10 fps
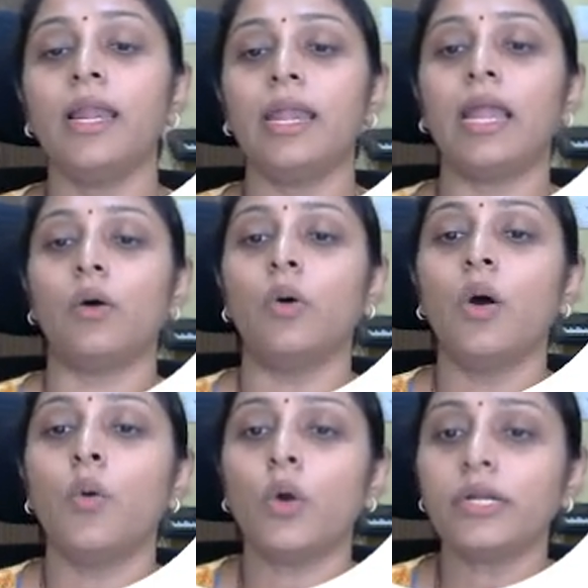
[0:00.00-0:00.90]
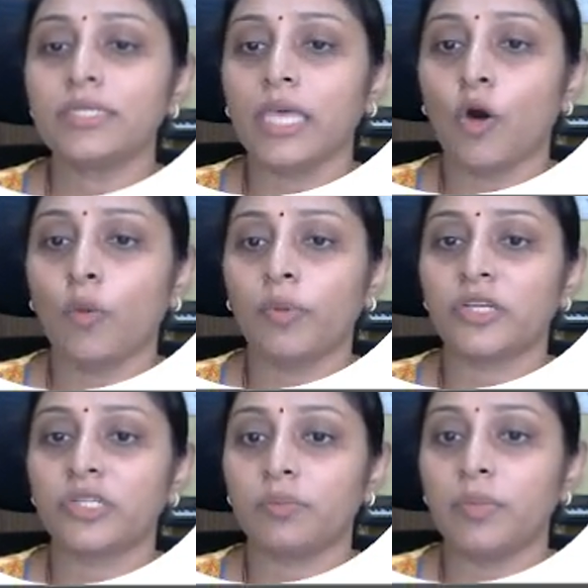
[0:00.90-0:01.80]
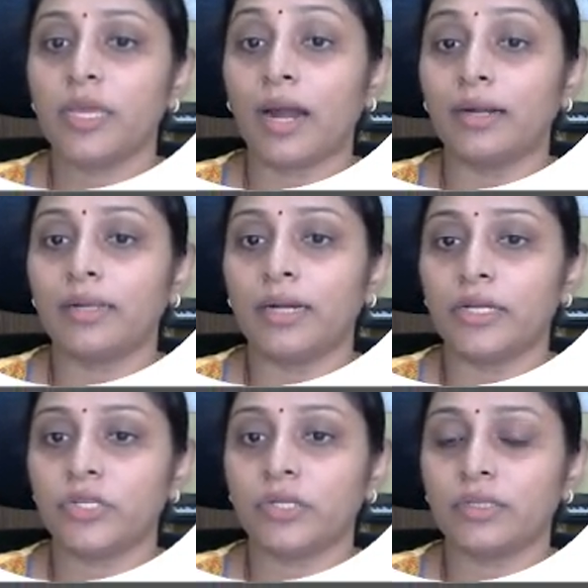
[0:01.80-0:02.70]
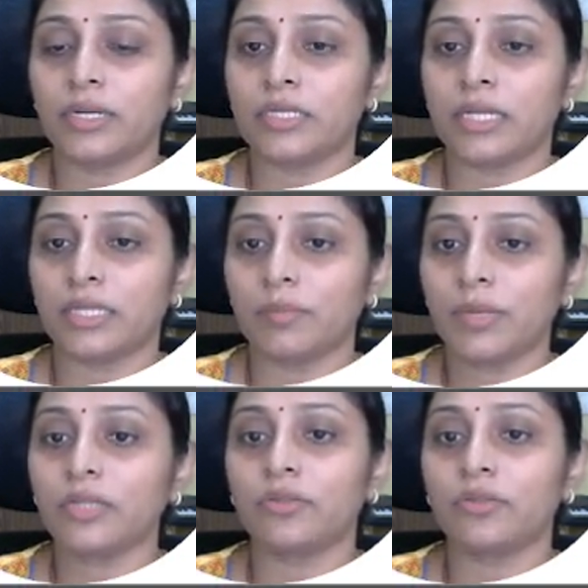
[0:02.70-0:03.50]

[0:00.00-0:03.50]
Now what is A operation B under addition? That is nothing but